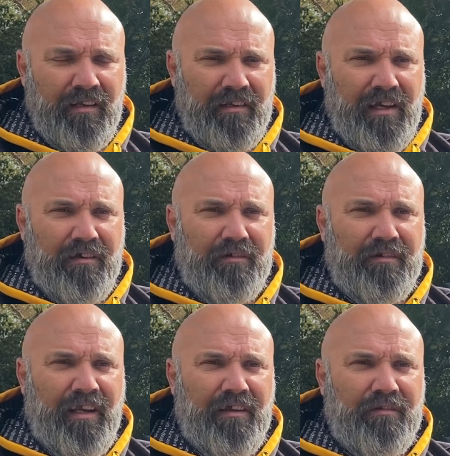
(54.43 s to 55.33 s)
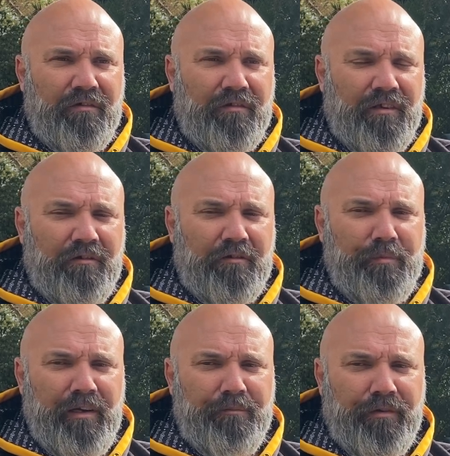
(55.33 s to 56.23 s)
the Elders Councils, and it was
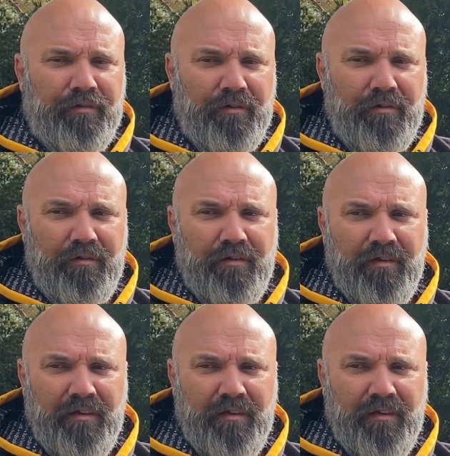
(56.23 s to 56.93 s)
being pursued